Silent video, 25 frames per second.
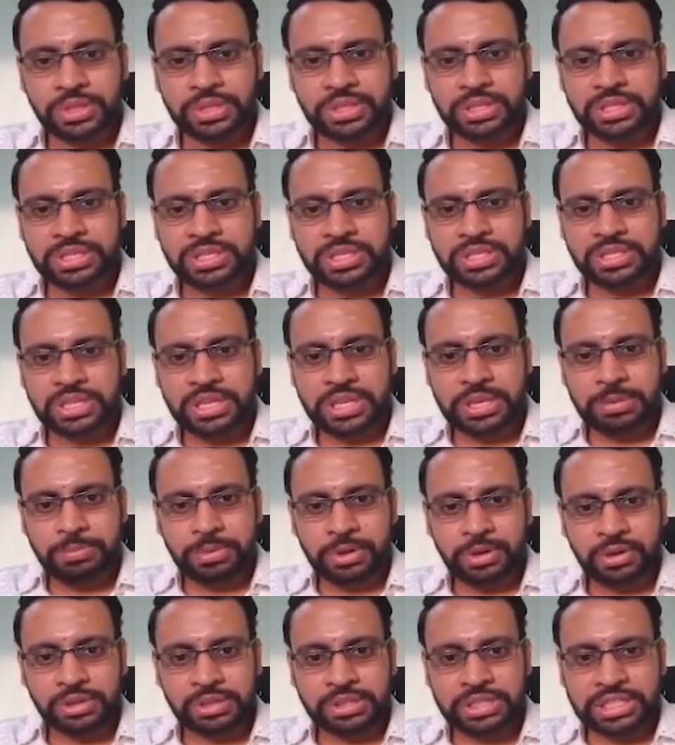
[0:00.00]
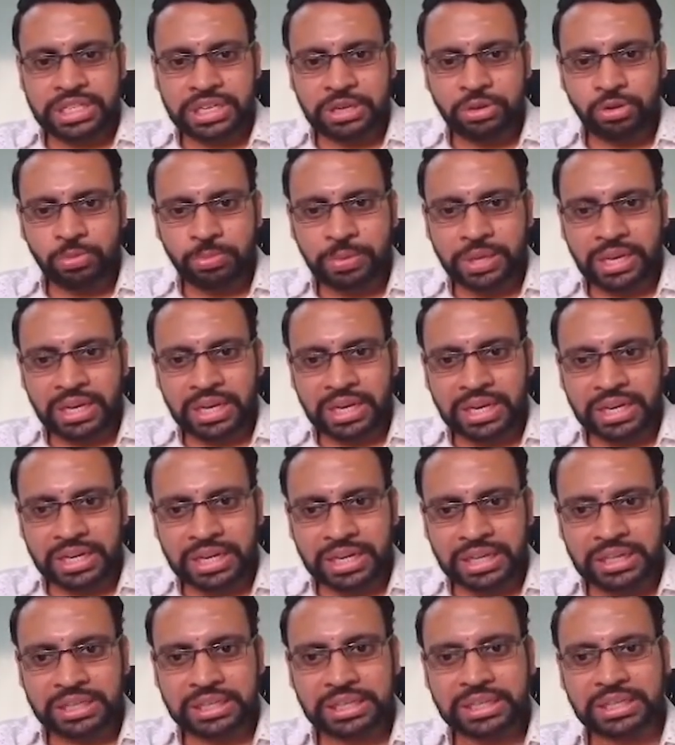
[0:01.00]
This is e power j omega
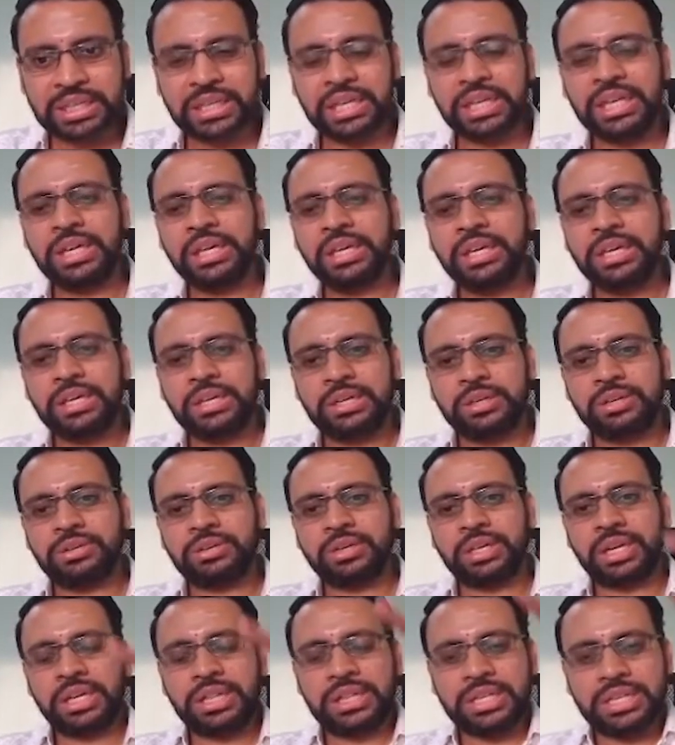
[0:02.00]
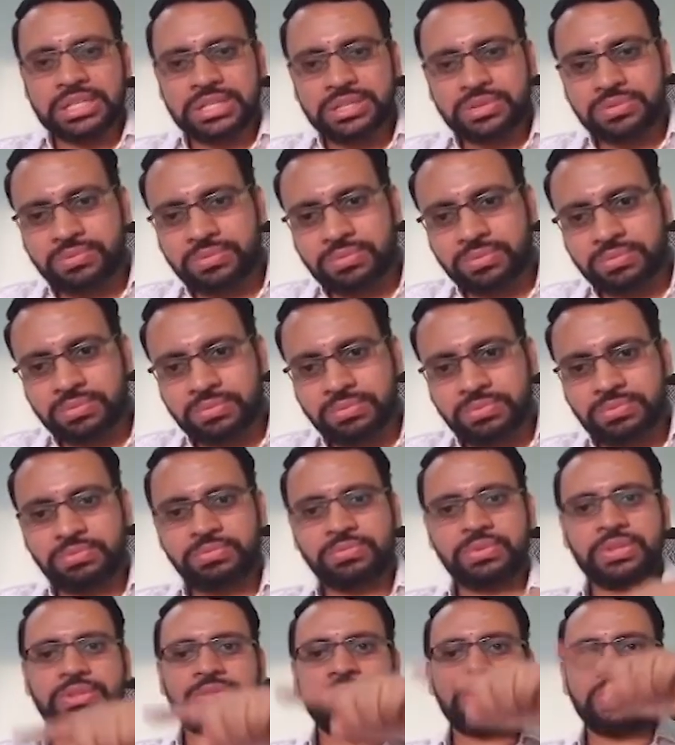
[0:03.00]
naught t. Okay, that's
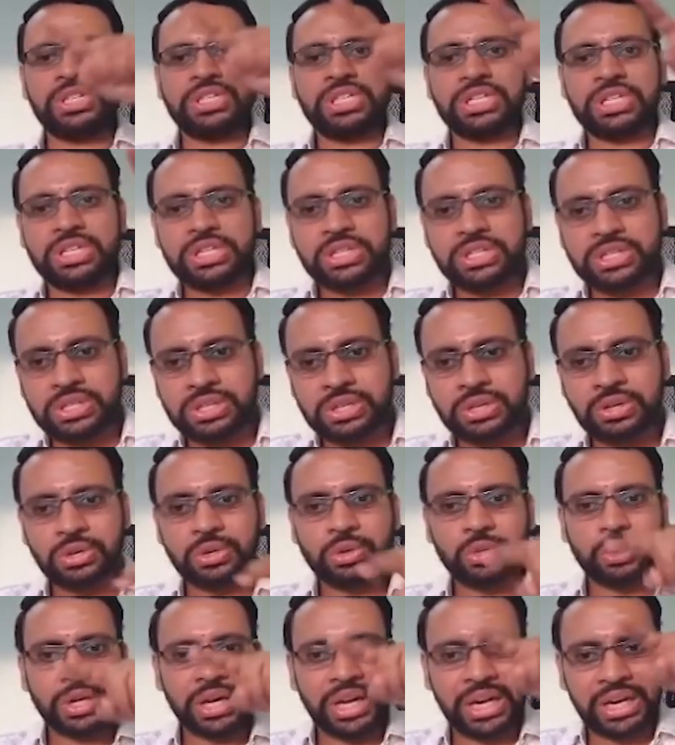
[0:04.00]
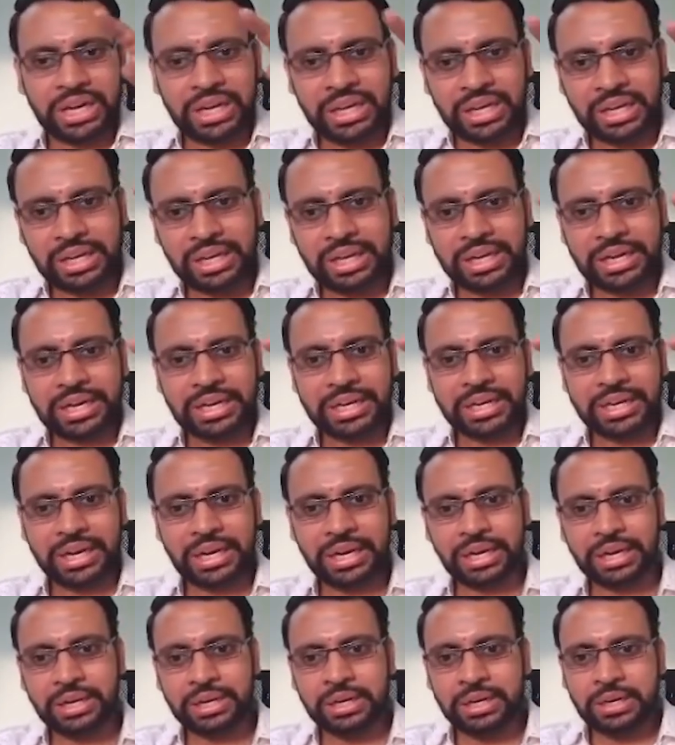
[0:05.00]
with which it is rotating earlier.